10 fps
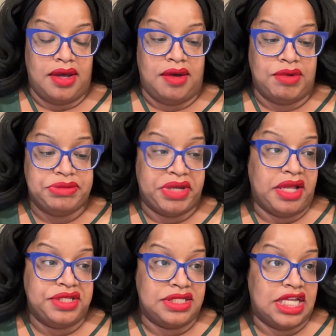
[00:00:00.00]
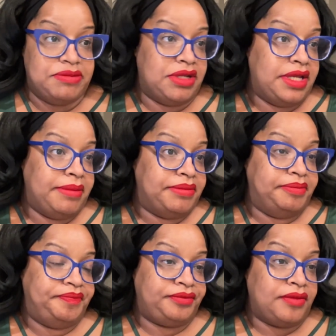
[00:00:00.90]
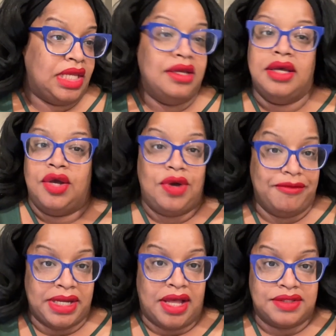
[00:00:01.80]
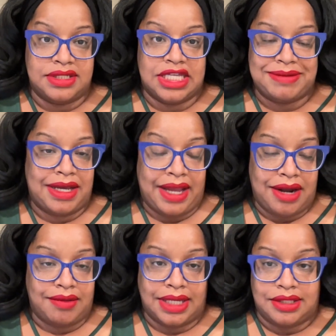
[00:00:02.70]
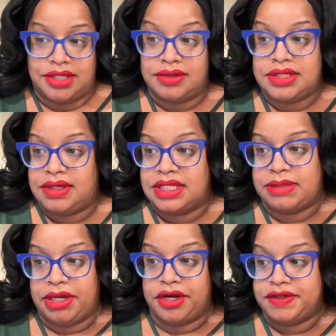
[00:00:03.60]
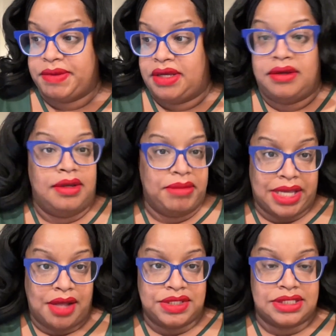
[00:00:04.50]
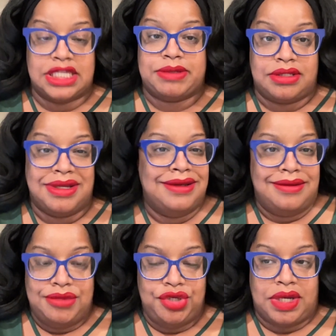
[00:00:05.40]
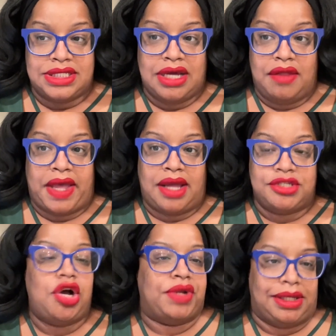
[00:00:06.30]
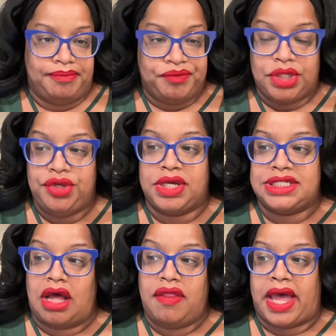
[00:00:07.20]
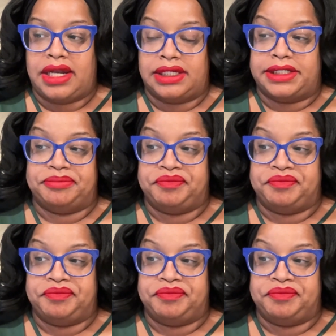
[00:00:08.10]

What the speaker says: what's Mykelti's husband name? Whoever Mykelti's husband, I don't like the dude, so he gets on my nerves, but Mykelti's husband, you could tell that, Tony, you could tell that